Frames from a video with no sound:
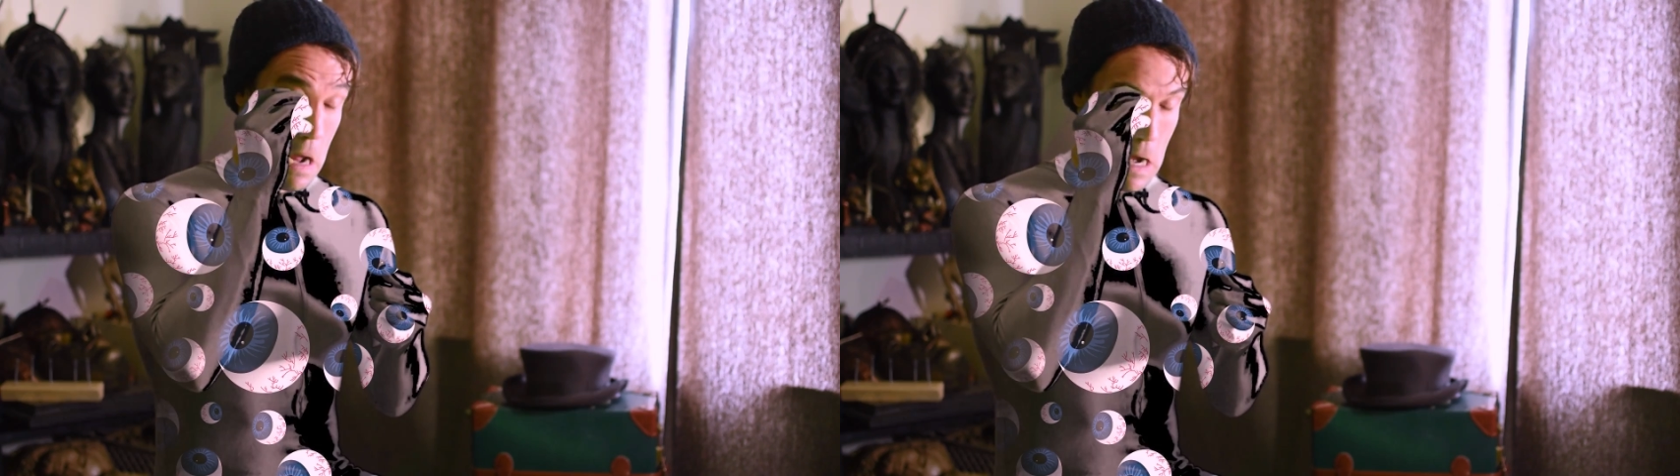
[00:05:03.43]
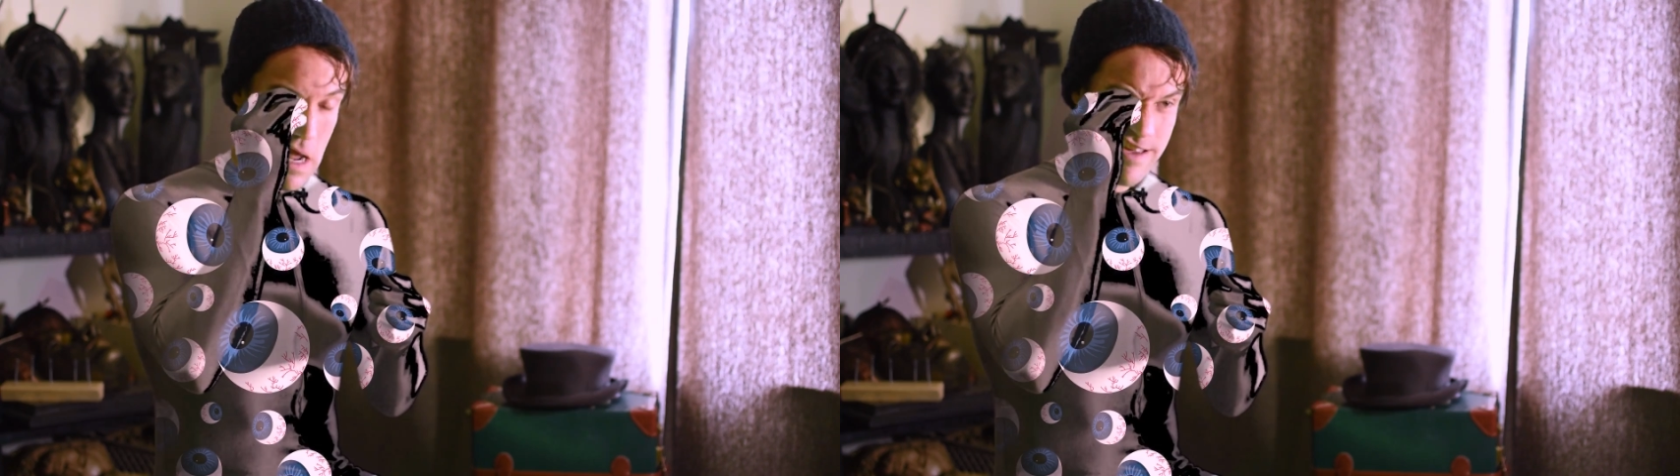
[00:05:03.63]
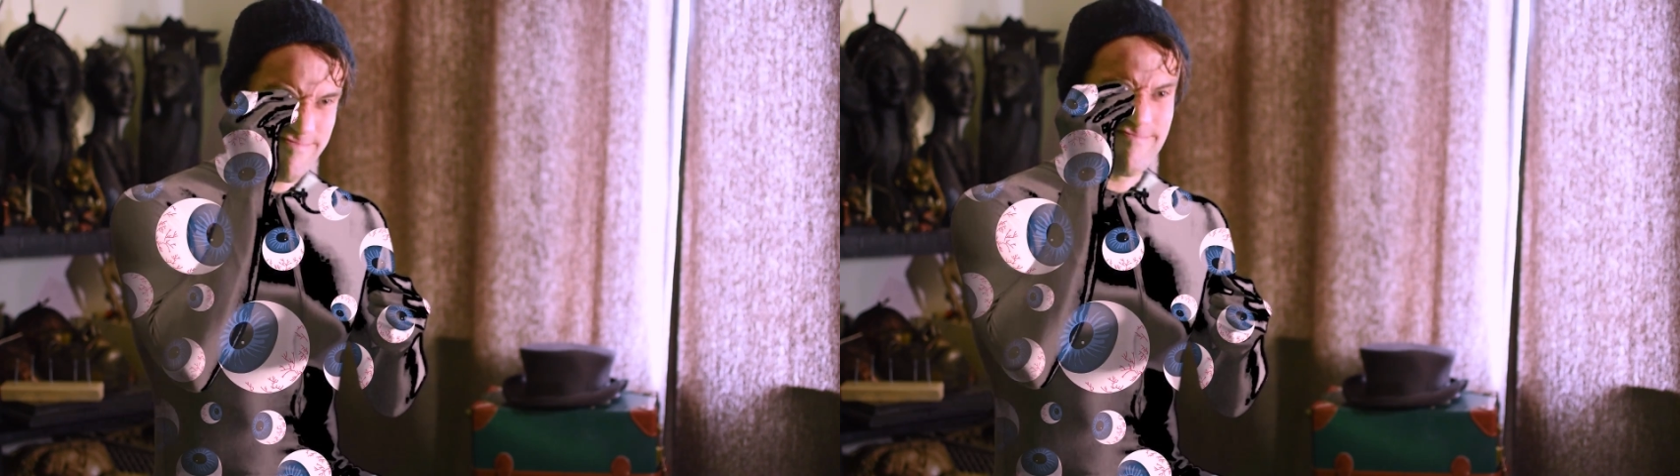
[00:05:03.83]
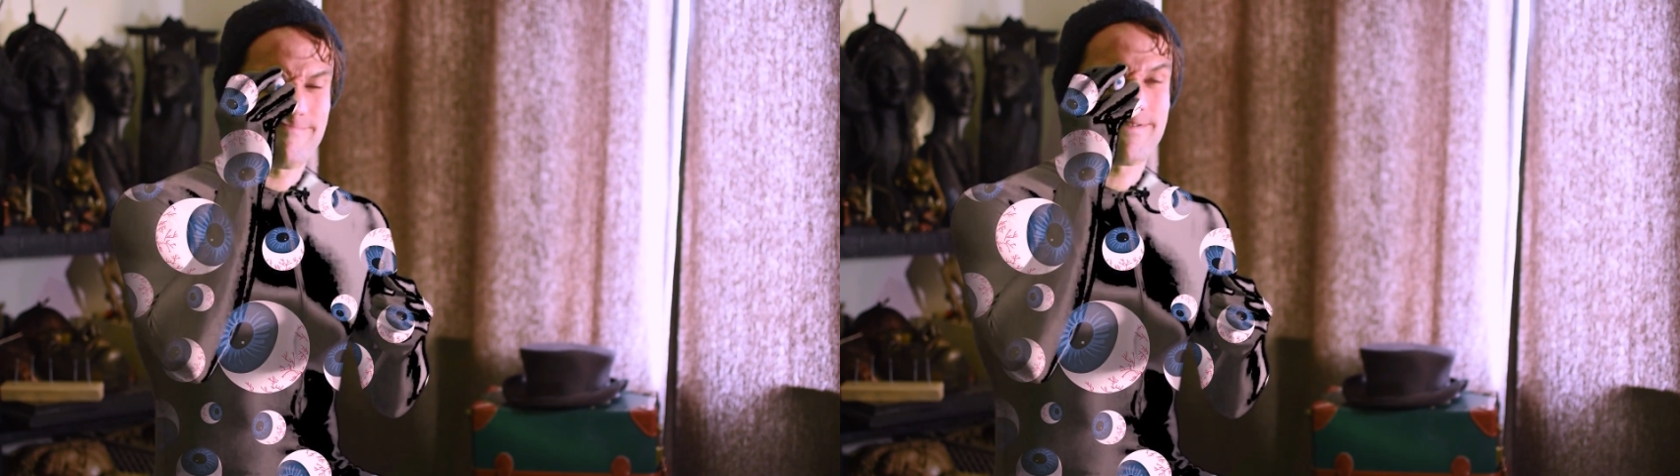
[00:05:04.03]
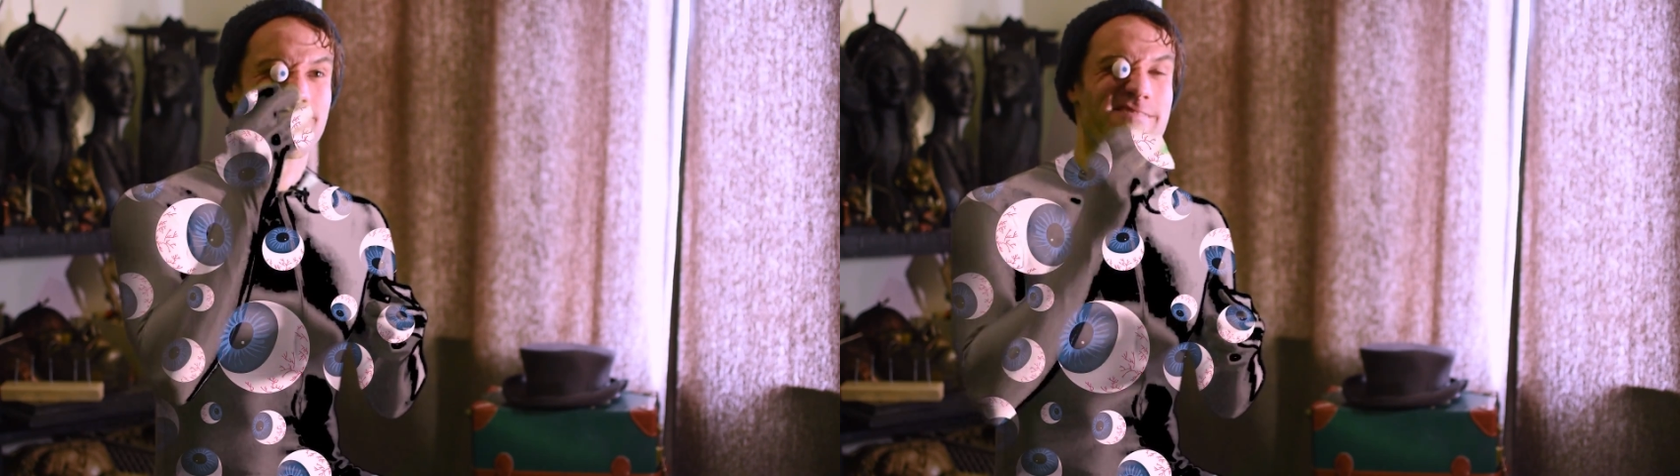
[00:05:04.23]
give him
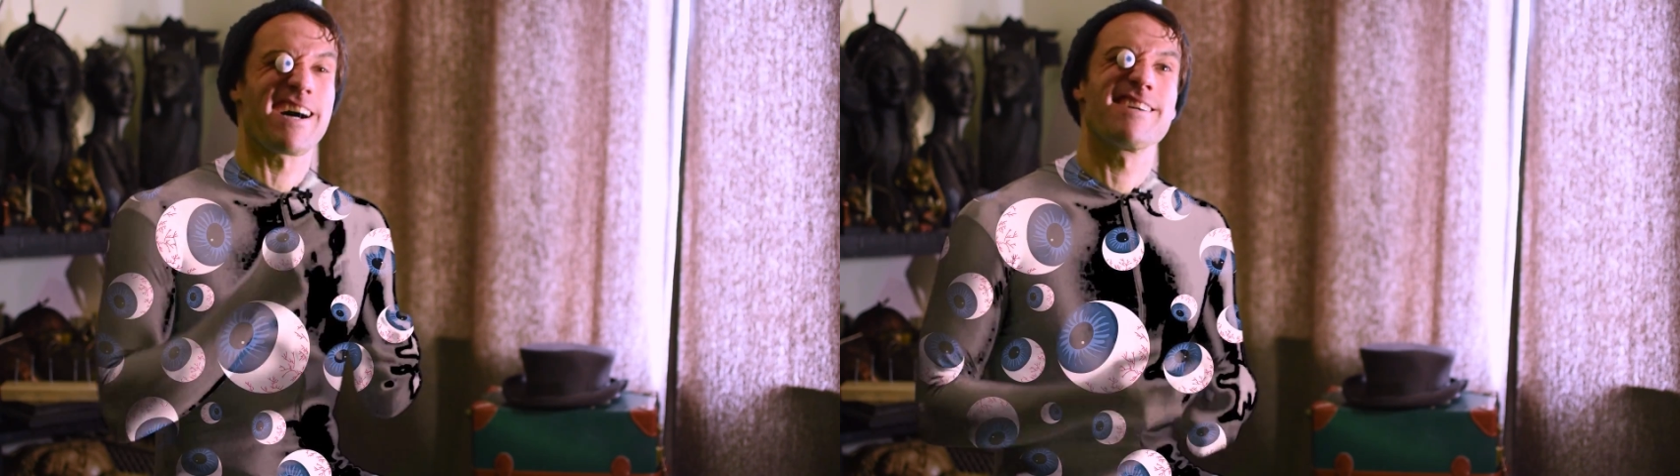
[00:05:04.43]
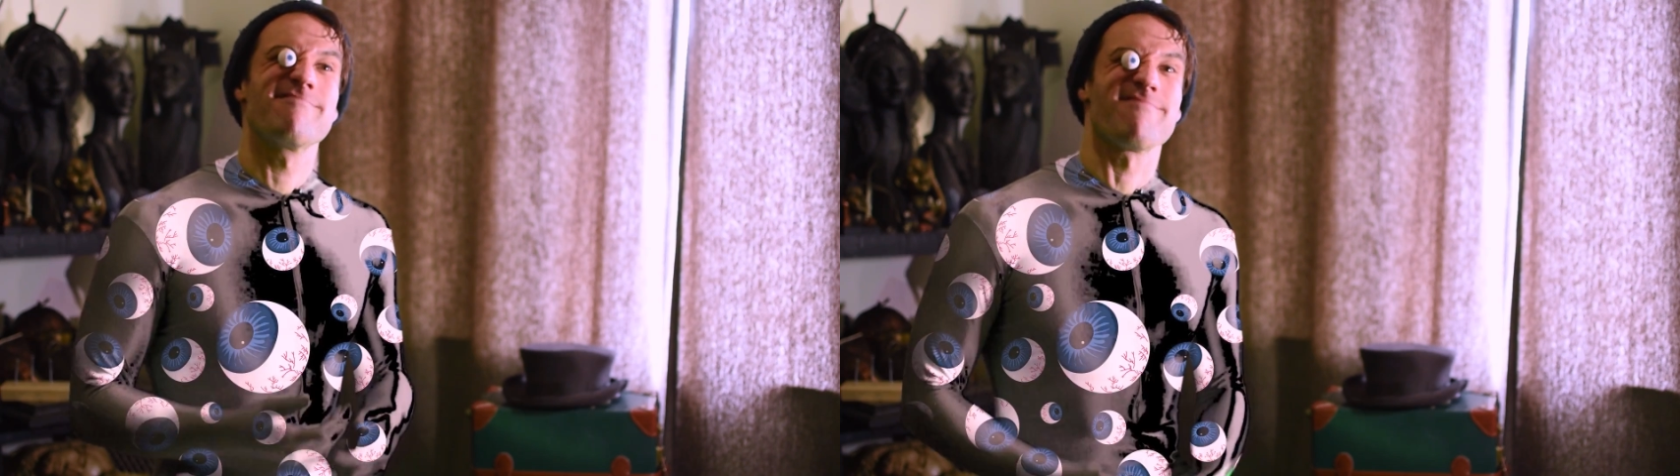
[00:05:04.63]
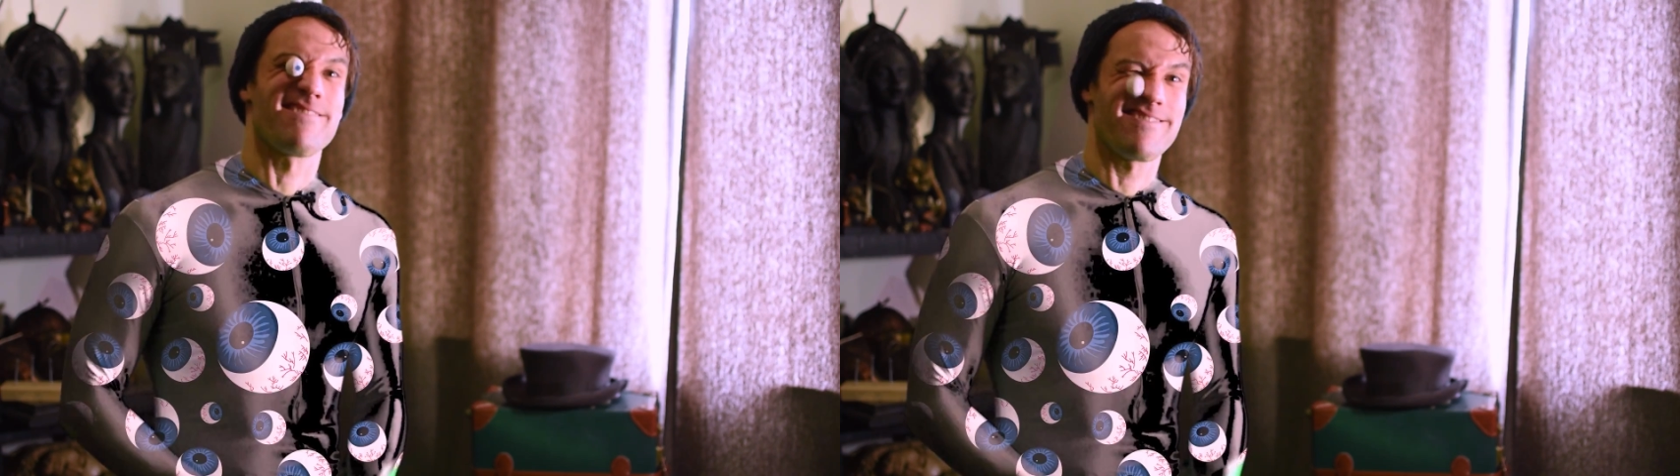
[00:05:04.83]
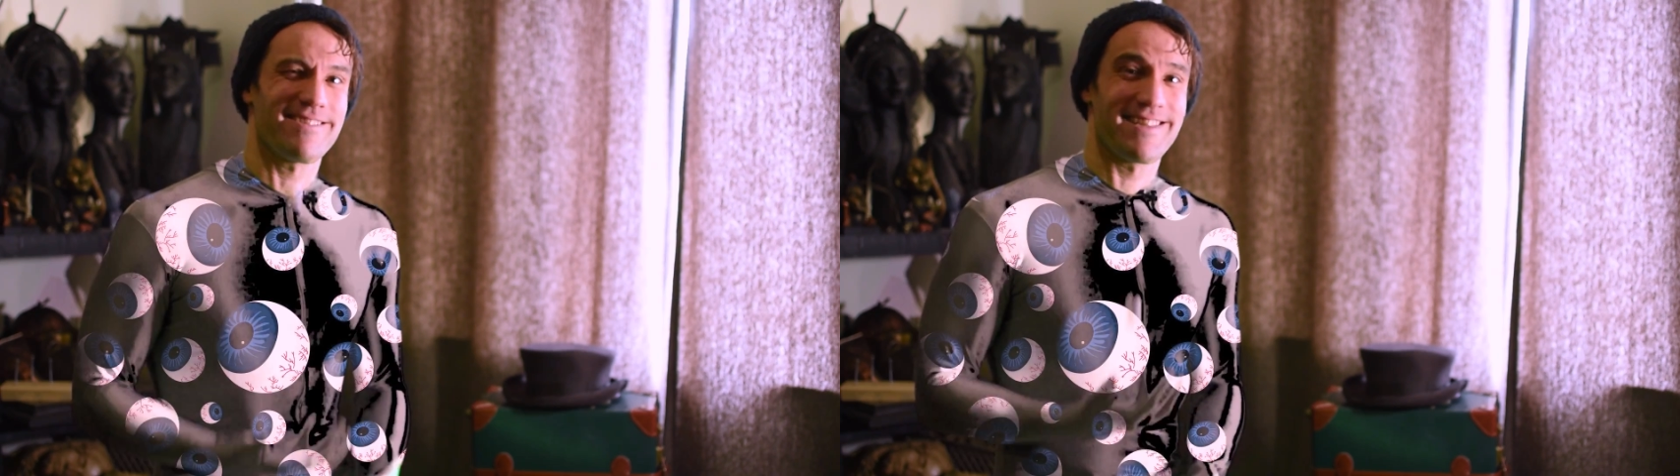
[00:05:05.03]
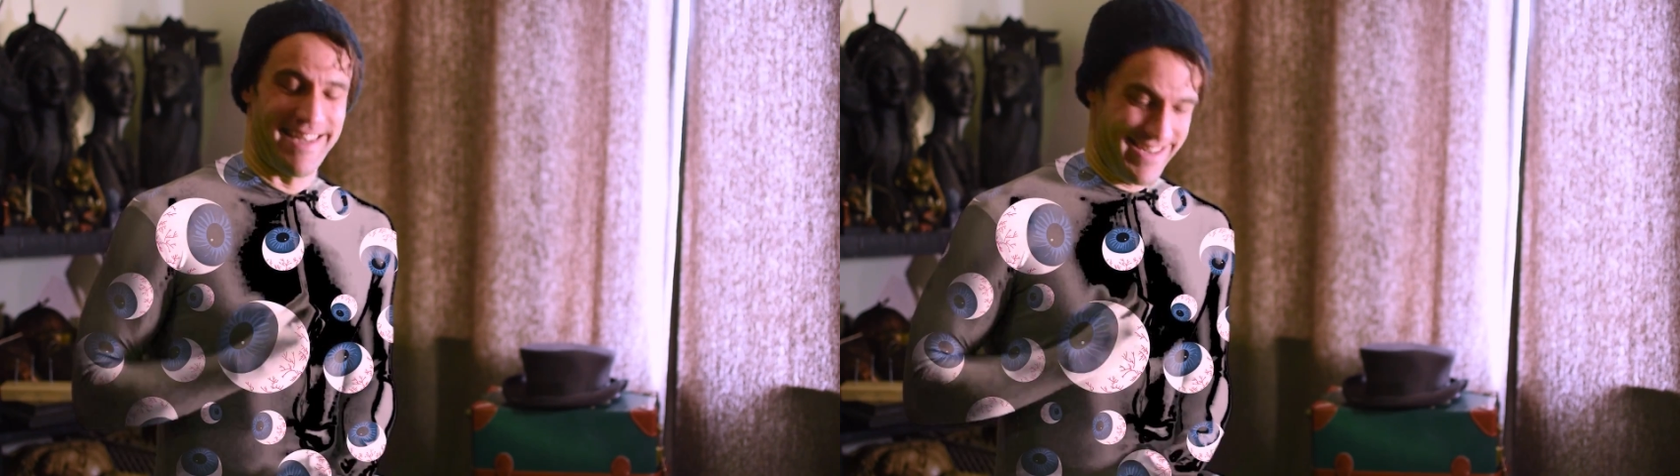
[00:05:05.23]
some
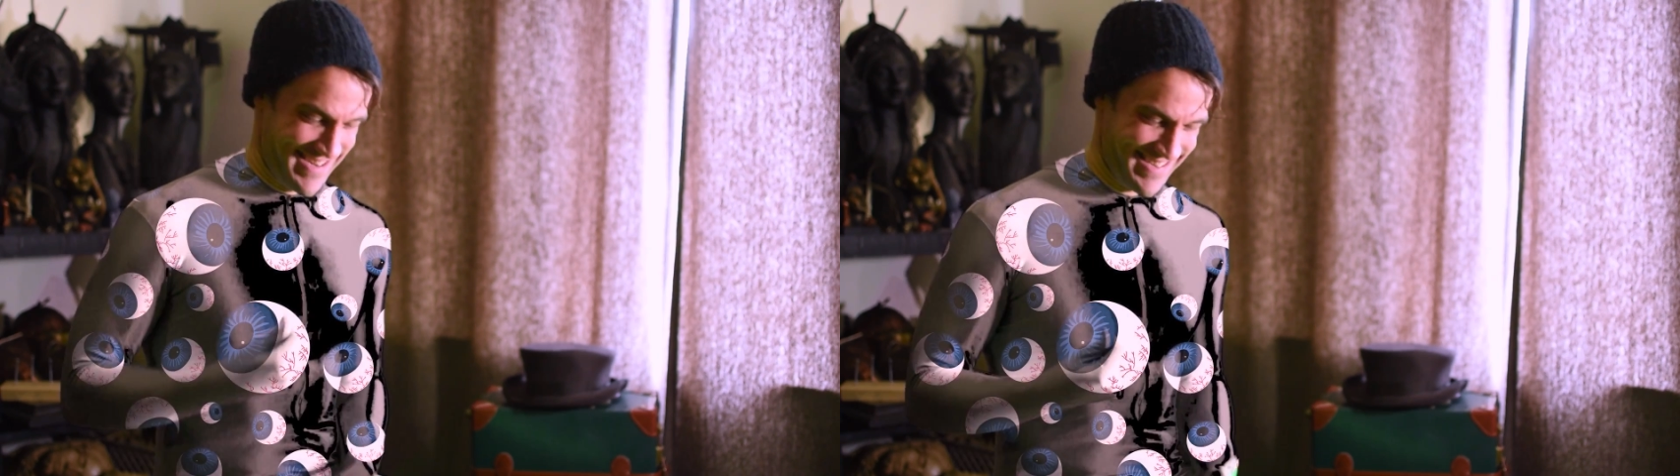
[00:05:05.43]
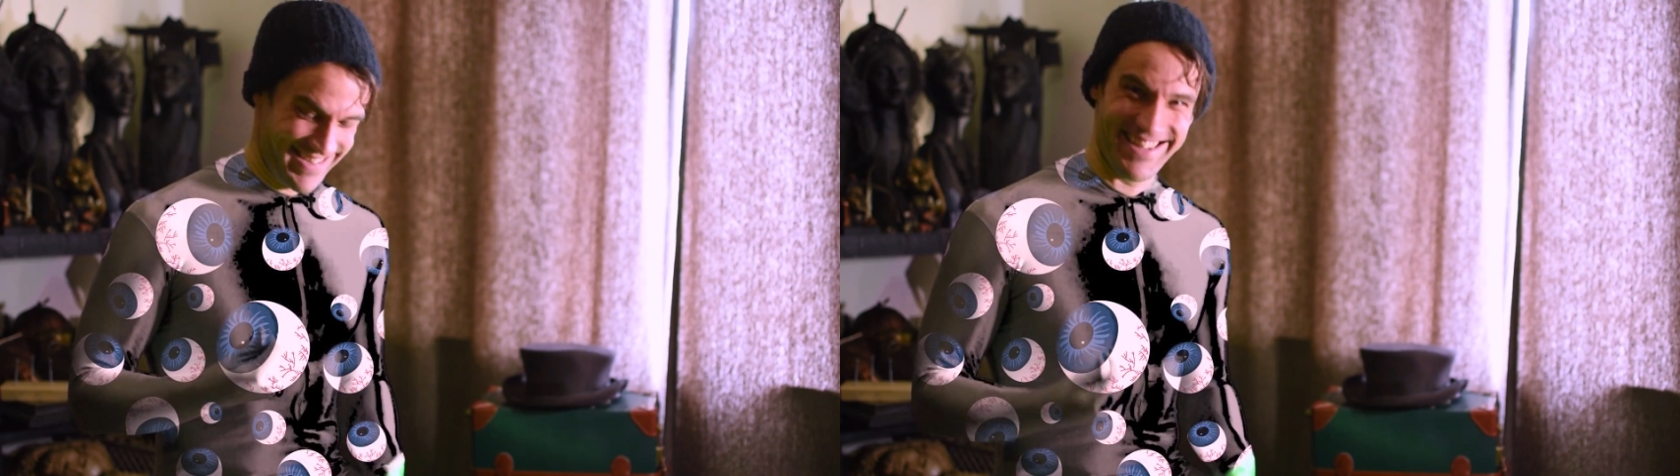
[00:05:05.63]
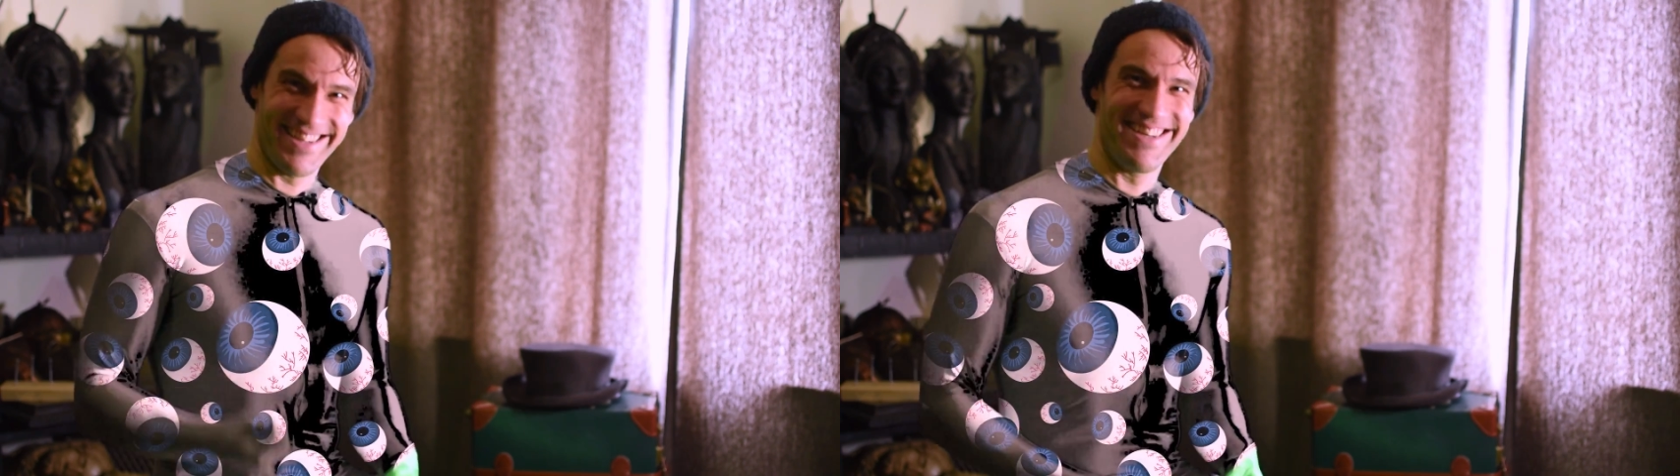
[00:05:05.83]
eyeballs. So